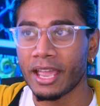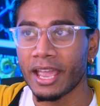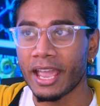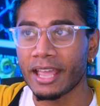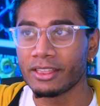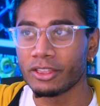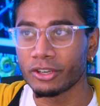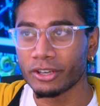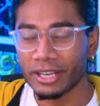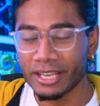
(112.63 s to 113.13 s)

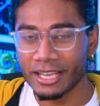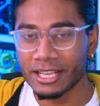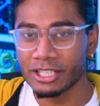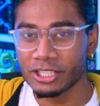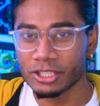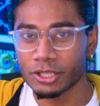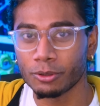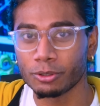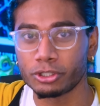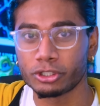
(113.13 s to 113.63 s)
and there is
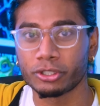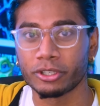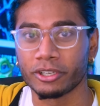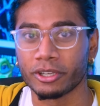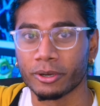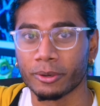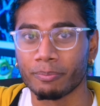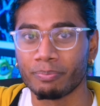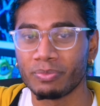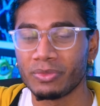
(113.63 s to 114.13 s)
no
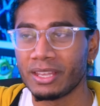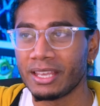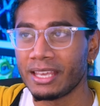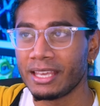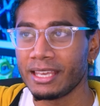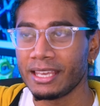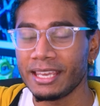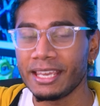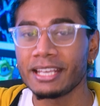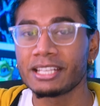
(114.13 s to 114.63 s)
trio.
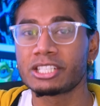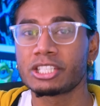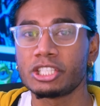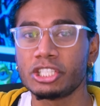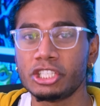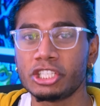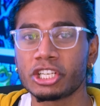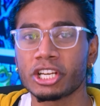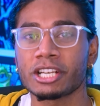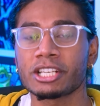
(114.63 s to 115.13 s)
It's
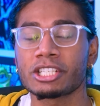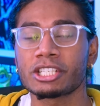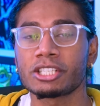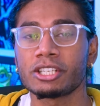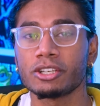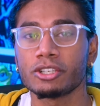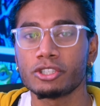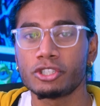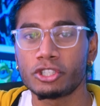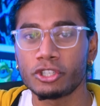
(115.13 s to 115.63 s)

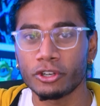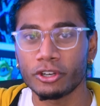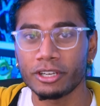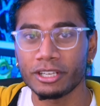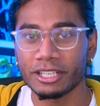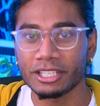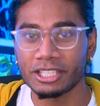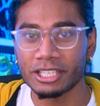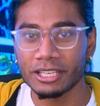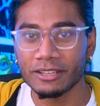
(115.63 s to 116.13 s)
just
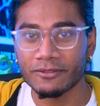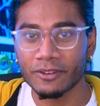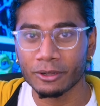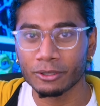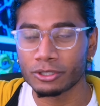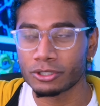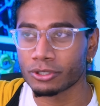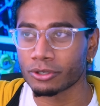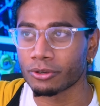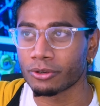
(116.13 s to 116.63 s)
Xerneas and
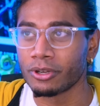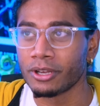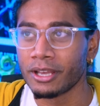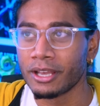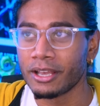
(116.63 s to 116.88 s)
Yveltal.